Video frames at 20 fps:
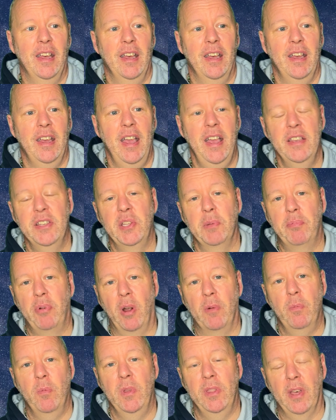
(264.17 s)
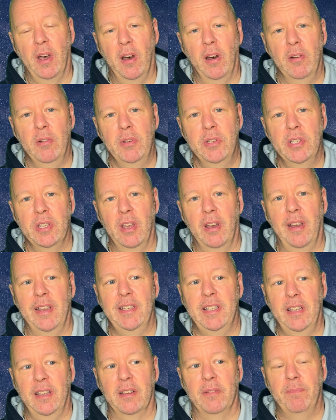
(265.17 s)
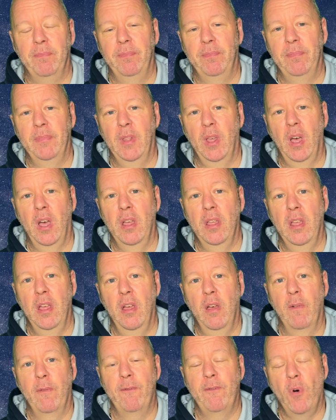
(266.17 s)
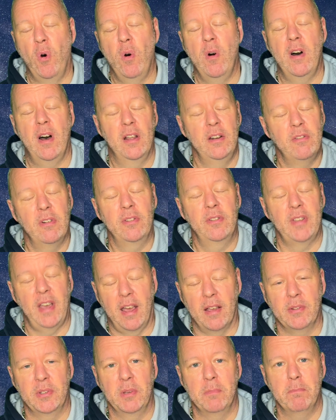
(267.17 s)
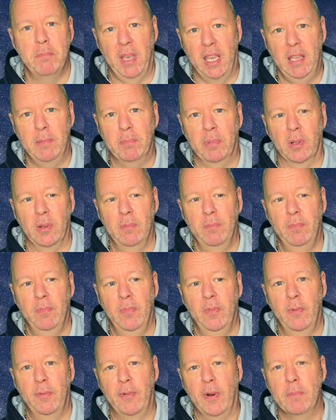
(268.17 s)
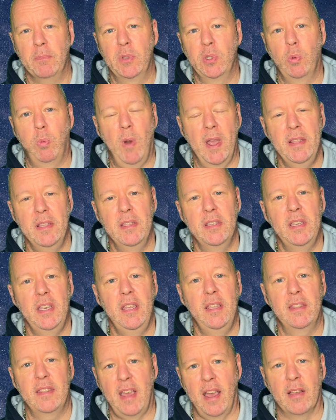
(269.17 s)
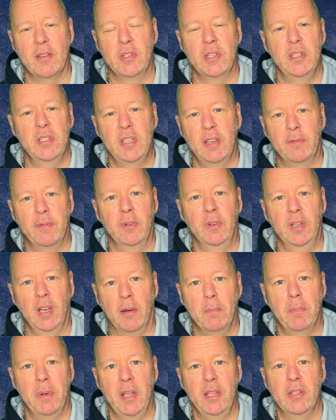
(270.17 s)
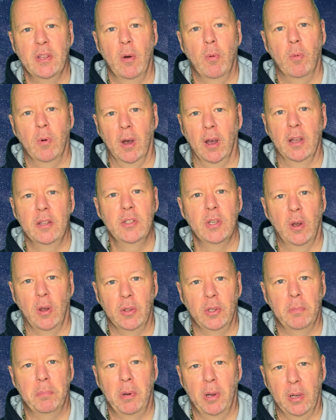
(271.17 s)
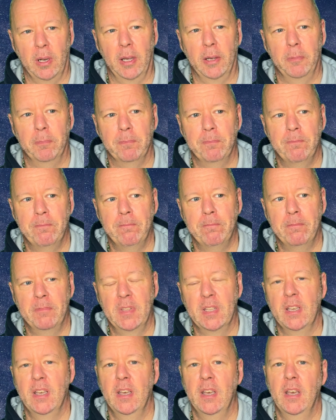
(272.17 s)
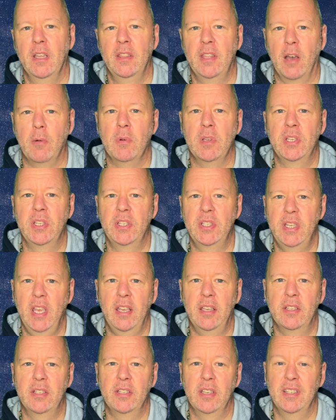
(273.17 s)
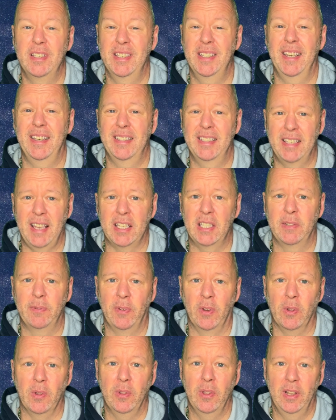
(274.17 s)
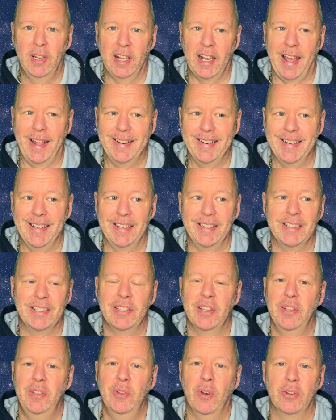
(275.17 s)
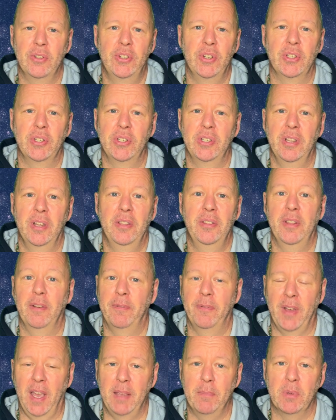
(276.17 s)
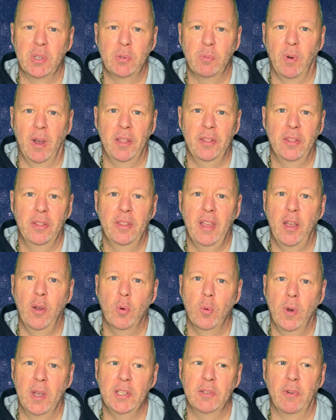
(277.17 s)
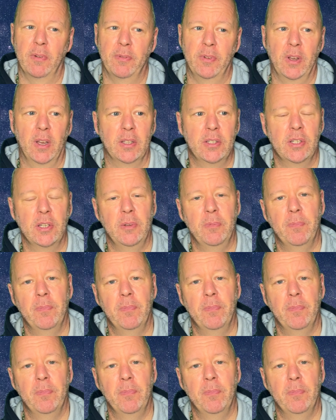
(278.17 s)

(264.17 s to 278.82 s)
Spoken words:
Here's the problem with the hoax idea. 400,000 people from 20,000 different companies worked on Apollo. There were 6 successful landings, not just the famous one they always refer to.